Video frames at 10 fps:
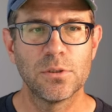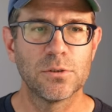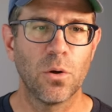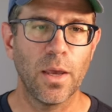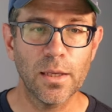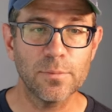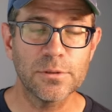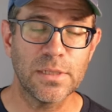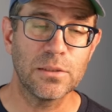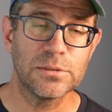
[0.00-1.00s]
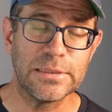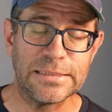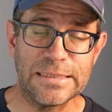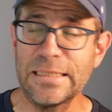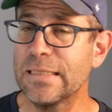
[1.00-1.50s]
So animal sounds
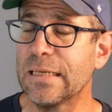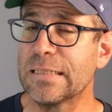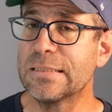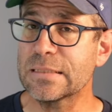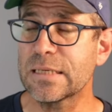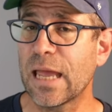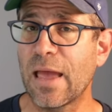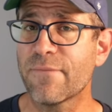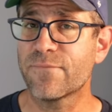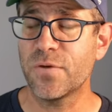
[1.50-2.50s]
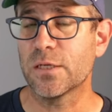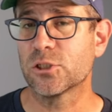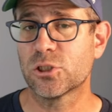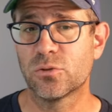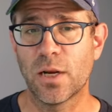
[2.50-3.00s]
dt doesn't have
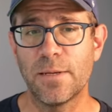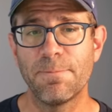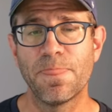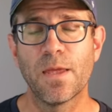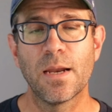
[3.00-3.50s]
fish, right?